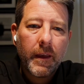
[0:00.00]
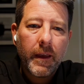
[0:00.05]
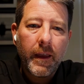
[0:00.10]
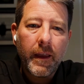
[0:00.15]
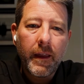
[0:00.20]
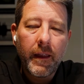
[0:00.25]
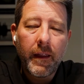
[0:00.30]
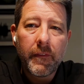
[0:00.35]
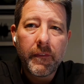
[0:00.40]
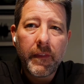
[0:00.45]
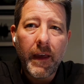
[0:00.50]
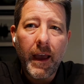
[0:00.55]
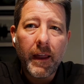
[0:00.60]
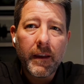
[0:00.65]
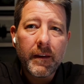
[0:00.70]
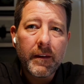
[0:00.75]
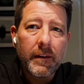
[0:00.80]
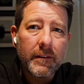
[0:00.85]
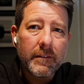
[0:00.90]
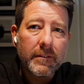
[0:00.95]
And
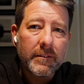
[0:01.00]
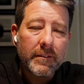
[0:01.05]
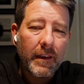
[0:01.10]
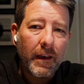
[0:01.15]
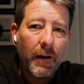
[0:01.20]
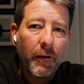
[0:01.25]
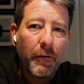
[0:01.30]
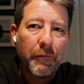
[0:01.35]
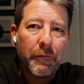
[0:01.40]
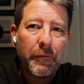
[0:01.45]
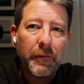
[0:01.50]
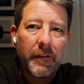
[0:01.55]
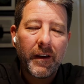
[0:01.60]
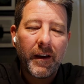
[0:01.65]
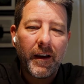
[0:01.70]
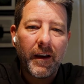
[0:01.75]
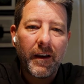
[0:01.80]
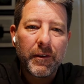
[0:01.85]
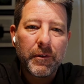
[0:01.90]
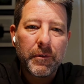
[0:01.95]
that in itself,
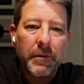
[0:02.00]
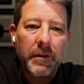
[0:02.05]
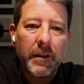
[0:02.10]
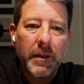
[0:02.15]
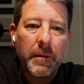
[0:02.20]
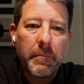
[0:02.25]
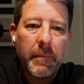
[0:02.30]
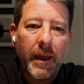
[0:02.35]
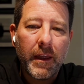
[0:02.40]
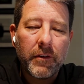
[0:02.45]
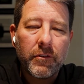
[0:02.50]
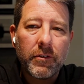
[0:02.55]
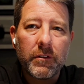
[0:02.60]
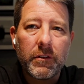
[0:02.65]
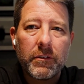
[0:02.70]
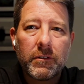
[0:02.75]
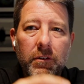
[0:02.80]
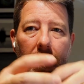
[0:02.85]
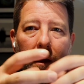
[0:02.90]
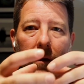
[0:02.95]
you can imagine,
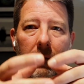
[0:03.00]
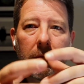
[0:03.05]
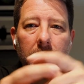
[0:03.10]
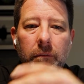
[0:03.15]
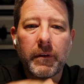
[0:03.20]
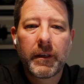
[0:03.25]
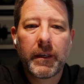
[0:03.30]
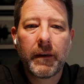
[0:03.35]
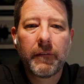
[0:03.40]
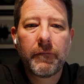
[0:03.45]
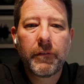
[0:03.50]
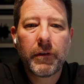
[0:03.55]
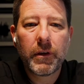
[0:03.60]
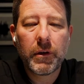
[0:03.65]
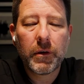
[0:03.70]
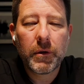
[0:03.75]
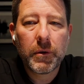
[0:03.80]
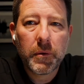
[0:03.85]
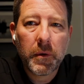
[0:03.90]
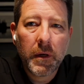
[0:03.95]
does not give
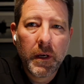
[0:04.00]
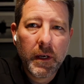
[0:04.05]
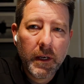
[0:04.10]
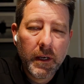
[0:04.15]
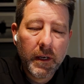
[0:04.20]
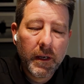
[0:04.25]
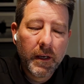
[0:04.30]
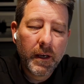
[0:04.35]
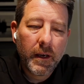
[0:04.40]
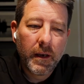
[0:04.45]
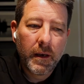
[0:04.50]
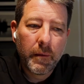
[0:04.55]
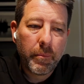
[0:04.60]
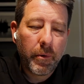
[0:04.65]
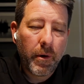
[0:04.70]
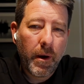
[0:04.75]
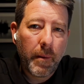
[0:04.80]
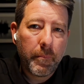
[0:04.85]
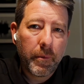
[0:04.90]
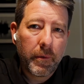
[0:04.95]
you a
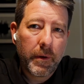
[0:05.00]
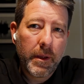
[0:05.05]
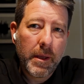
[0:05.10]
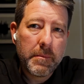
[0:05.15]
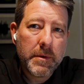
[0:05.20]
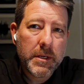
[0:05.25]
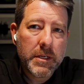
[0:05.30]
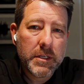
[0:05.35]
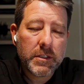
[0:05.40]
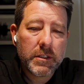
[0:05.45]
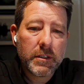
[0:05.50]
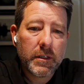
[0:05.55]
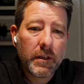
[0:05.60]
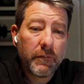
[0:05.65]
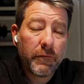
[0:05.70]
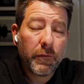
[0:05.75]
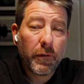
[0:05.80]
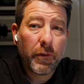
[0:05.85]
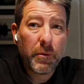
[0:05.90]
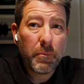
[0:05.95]
proper image.
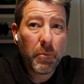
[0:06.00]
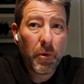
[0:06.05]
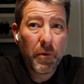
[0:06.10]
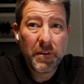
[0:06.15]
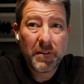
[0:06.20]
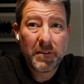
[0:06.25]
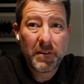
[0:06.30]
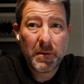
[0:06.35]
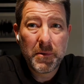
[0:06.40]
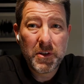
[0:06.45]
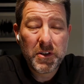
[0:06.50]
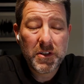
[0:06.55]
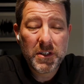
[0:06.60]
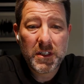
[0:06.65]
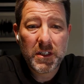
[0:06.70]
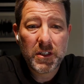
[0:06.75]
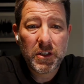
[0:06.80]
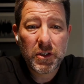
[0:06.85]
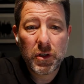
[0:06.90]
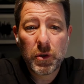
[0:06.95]
And furthermore, this image
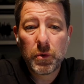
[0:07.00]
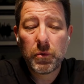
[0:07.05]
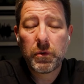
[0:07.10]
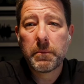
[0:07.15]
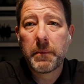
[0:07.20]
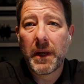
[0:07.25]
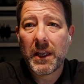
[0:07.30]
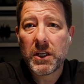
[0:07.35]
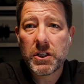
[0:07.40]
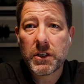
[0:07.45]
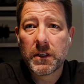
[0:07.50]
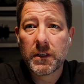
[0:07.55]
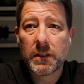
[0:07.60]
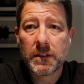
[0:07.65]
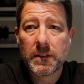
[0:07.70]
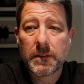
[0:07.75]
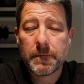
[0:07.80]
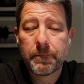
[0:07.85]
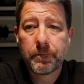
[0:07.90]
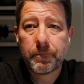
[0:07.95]
is in 2
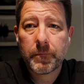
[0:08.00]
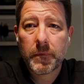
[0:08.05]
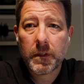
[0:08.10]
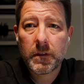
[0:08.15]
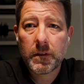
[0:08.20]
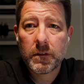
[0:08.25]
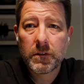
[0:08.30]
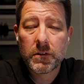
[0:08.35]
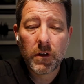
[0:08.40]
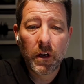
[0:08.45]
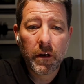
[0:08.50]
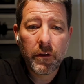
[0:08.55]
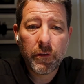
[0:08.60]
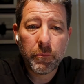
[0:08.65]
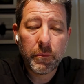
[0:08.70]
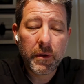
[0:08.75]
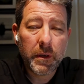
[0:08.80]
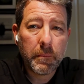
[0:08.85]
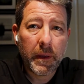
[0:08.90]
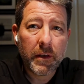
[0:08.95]
dimensions. It's not a
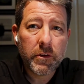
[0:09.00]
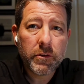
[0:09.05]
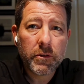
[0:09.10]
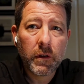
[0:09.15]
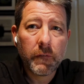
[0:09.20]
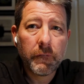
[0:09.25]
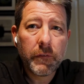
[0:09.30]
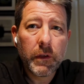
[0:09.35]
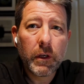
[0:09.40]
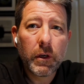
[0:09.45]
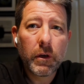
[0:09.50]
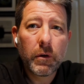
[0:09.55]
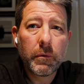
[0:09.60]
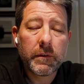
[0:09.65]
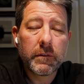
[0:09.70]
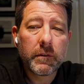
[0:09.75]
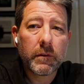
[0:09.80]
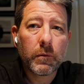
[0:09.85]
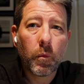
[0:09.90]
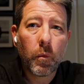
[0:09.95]
3-dimensional view,
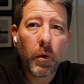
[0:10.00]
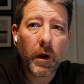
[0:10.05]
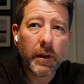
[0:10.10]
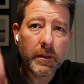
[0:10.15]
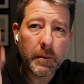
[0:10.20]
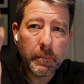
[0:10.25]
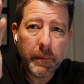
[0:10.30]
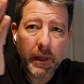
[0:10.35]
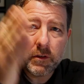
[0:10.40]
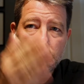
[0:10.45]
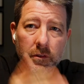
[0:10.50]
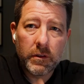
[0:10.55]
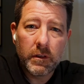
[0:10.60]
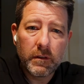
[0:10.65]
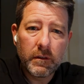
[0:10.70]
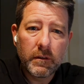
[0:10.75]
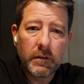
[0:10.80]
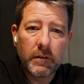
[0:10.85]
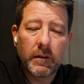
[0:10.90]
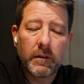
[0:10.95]
it's in 1
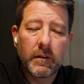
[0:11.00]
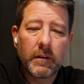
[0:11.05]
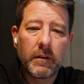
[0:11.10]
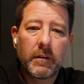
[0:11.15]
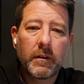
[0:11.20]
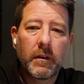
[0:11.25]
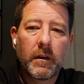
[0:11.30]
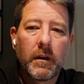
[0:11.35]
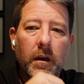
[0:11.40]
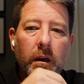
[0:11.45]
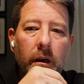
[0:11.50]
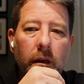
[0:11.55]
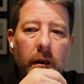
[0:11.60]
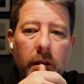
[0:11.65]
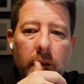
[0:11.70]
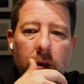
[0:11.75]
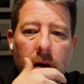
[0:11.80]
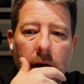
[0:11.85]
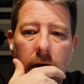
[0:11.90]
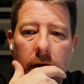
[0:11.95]
dimension,
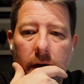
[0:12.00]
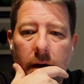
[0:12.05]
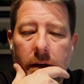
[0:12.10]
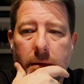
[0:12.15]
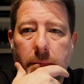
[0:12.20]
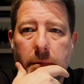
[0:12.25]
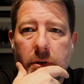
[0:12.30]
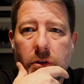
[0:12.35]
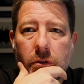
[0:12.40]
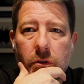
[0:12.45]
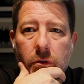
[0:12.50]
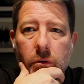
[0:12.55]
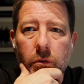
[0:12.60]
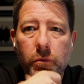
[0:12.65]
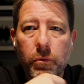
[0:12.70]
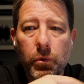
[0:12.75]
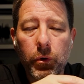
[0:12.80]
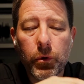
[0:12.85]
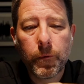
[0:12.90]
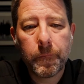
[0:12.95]
an image
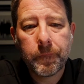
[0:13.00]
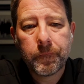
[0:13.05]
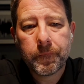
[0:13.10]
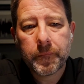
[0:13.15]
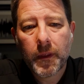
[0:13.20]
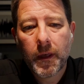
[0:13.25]
through.